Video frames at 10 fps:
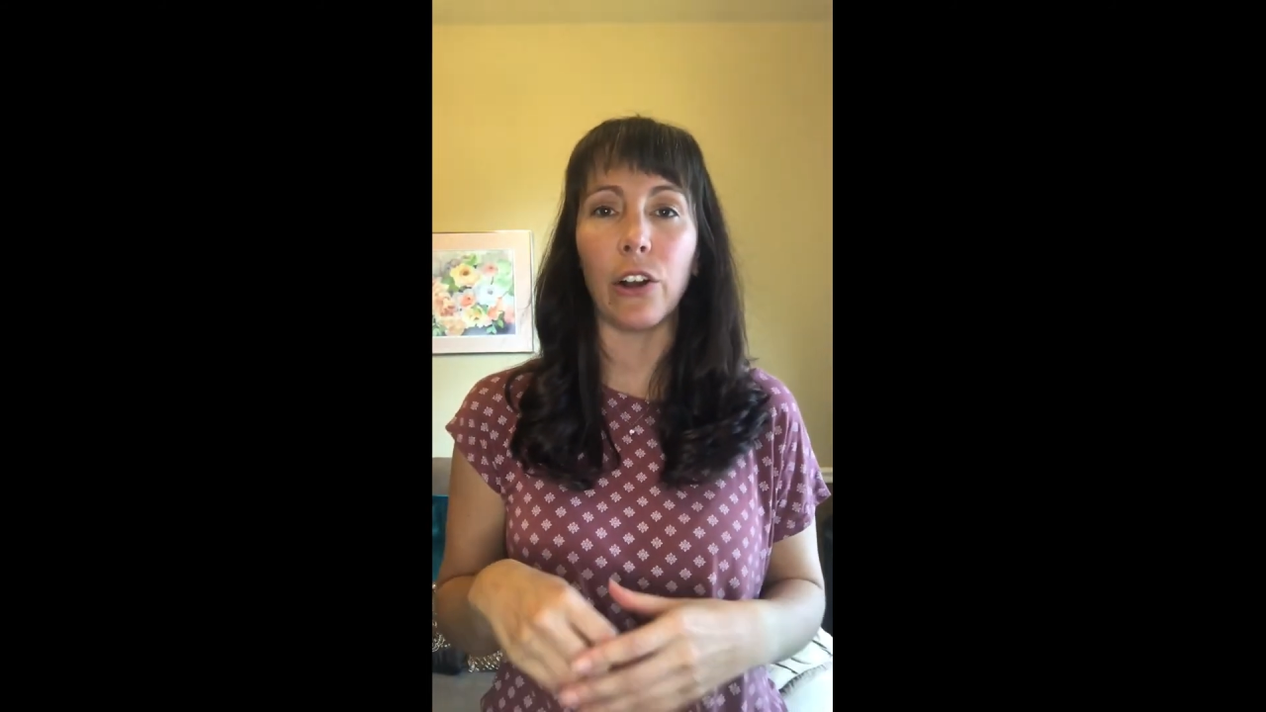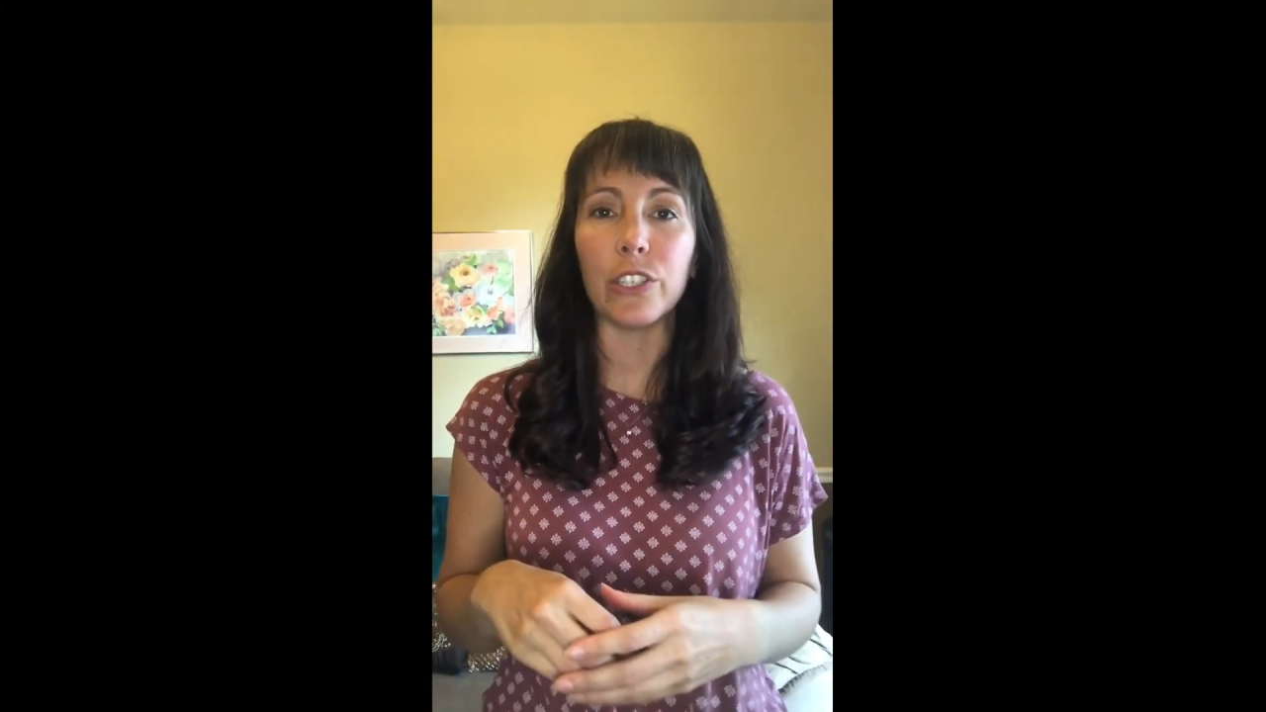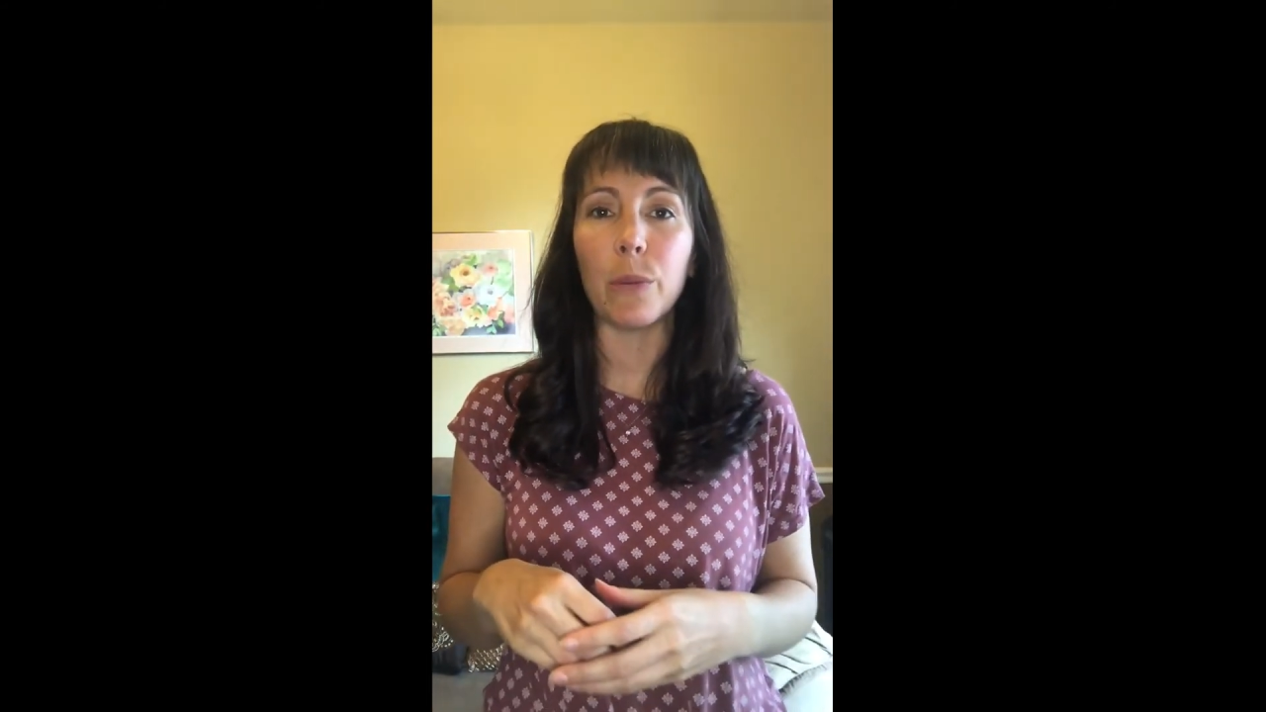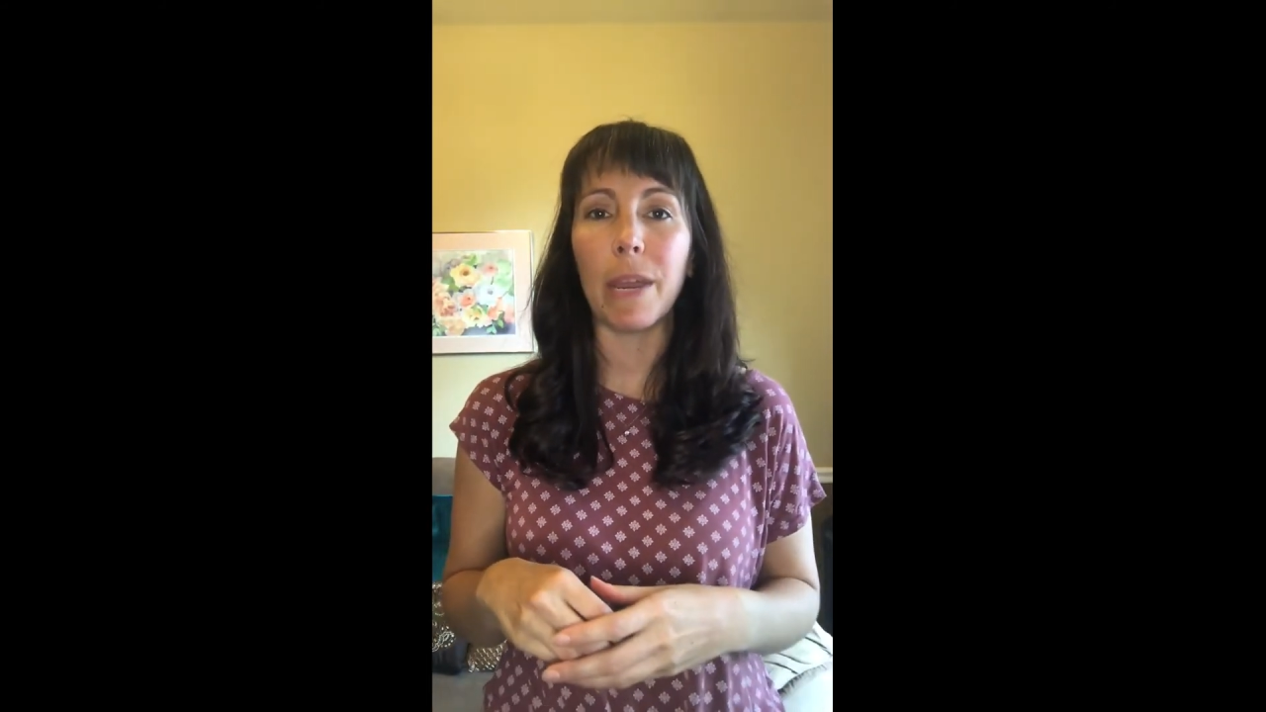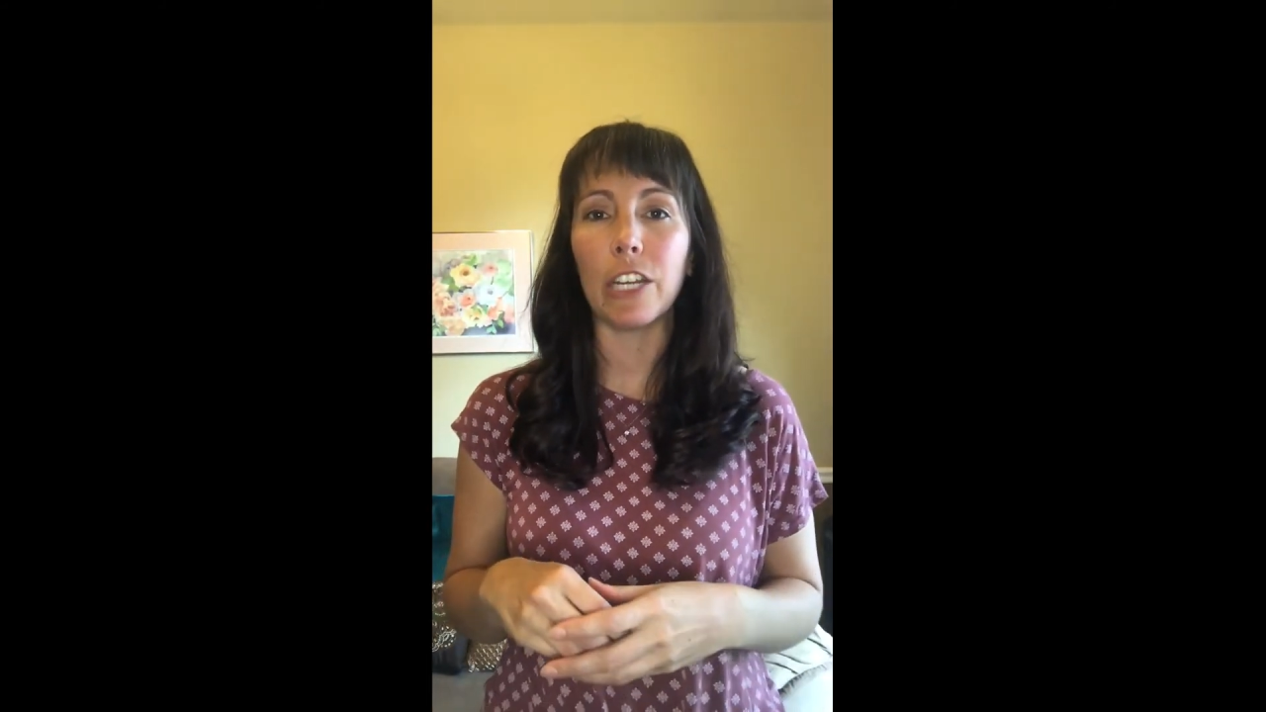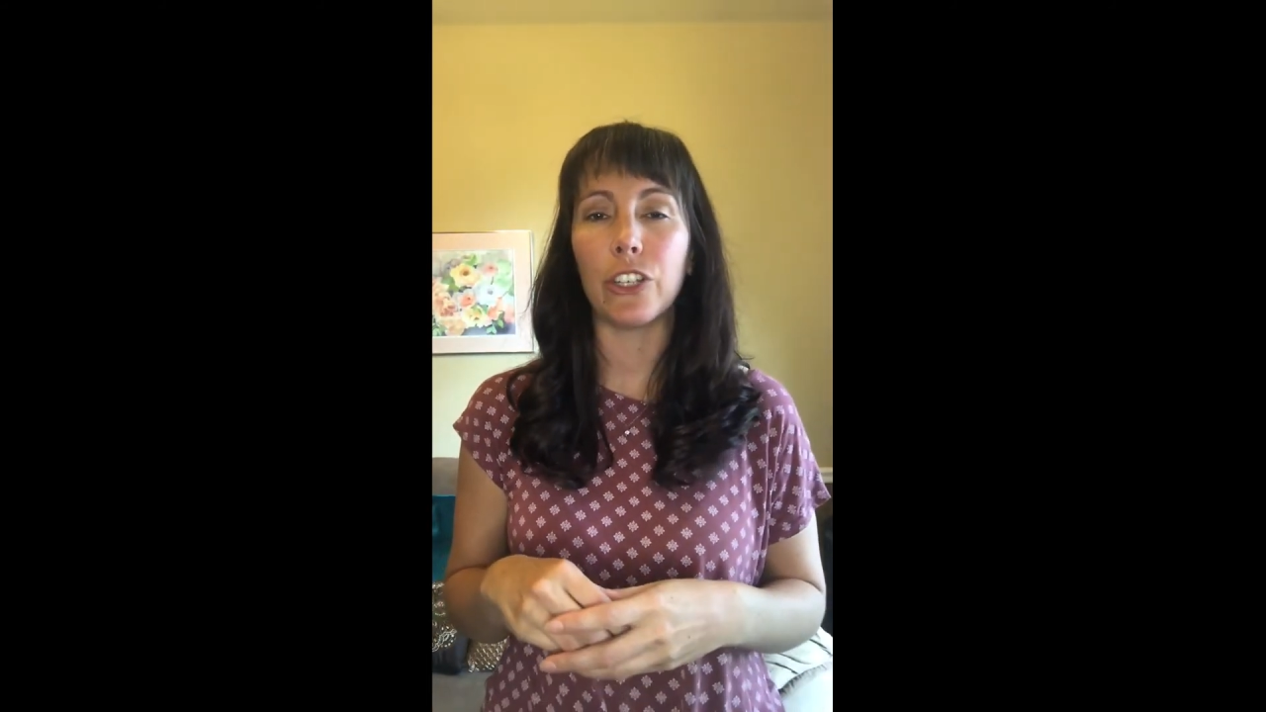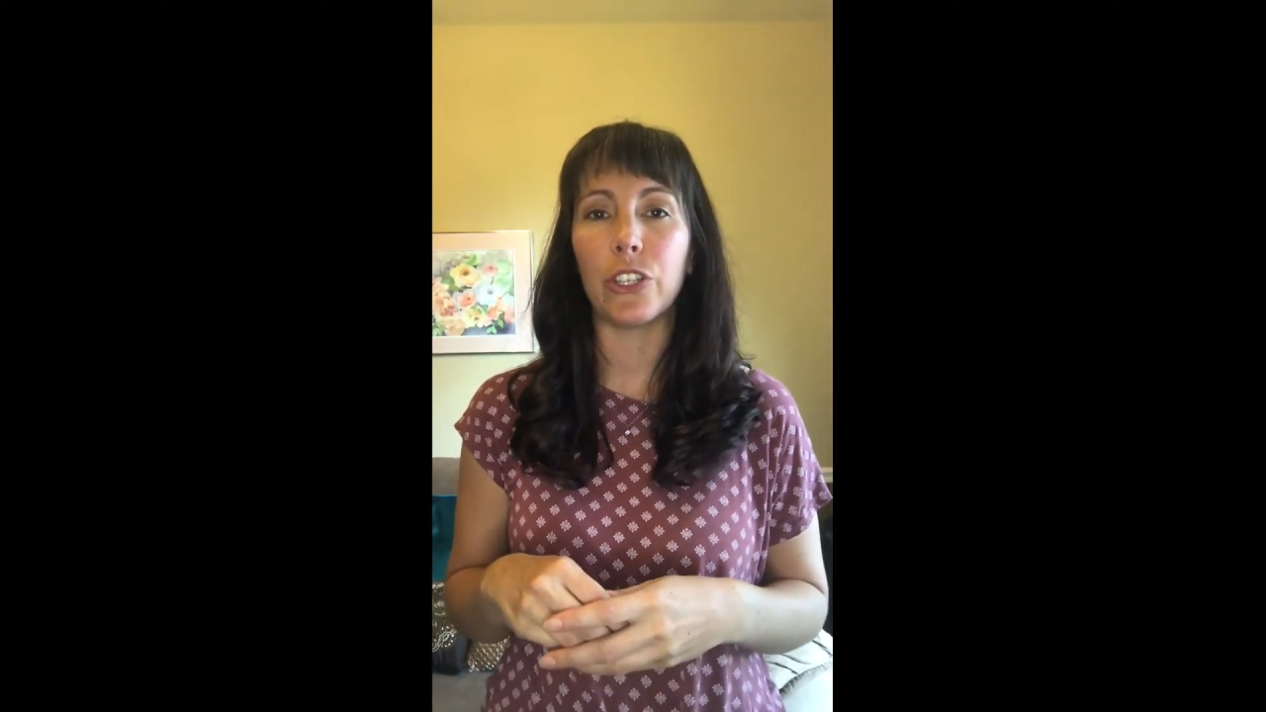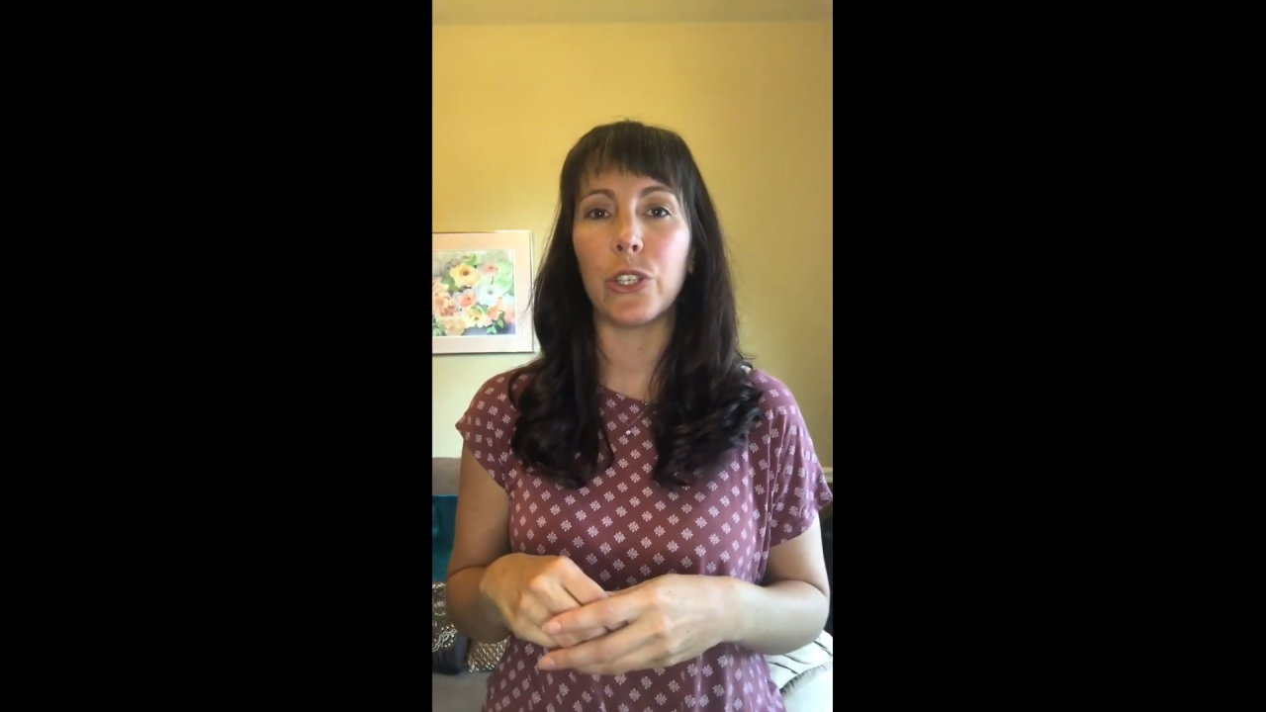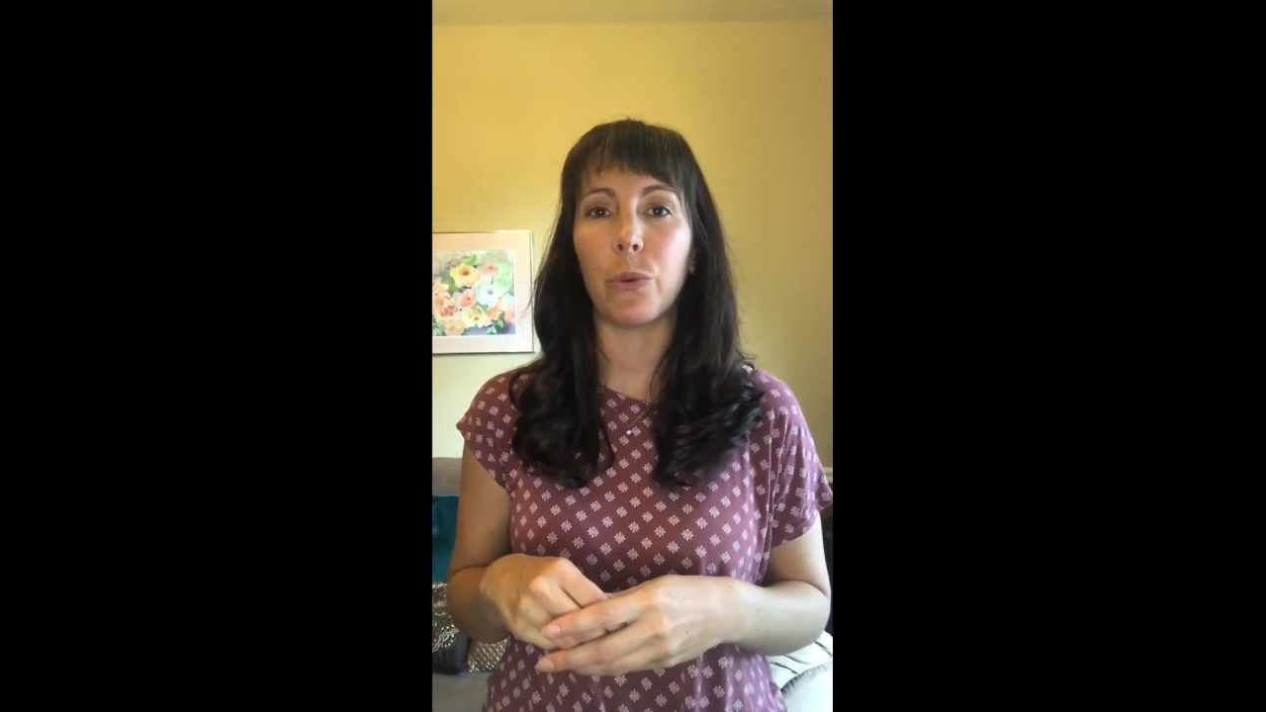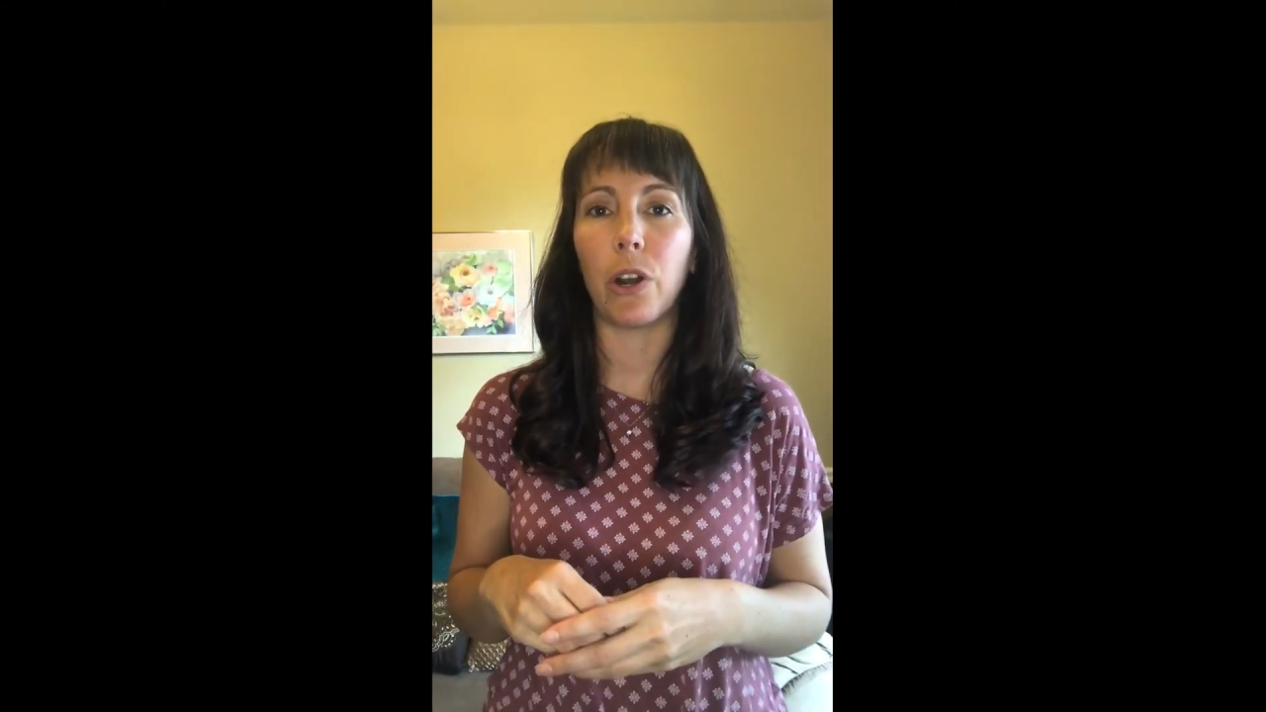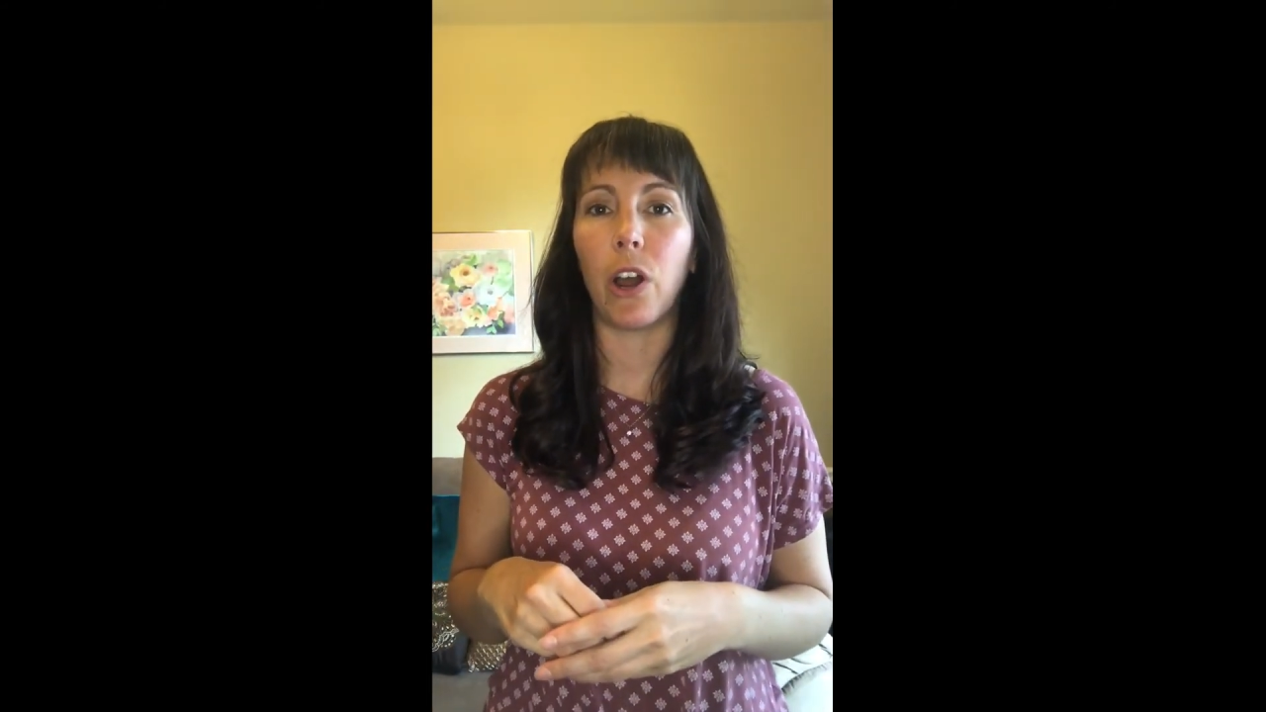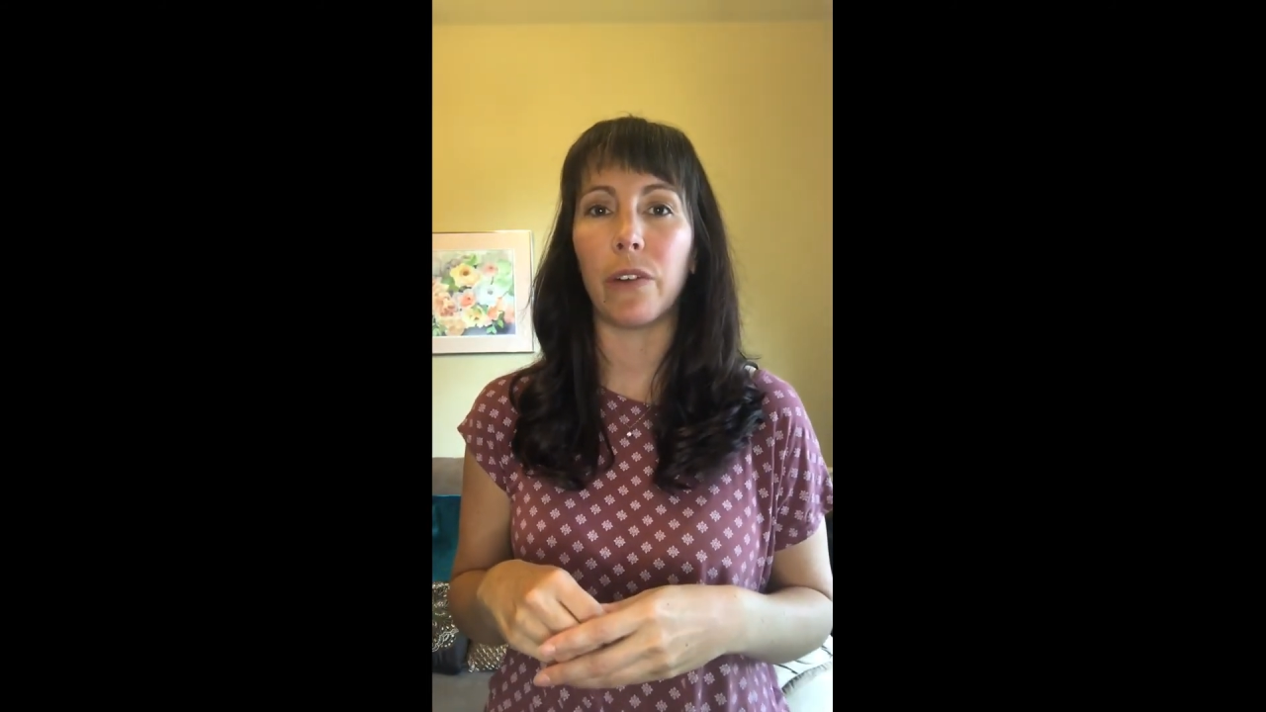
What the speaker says: also patients who are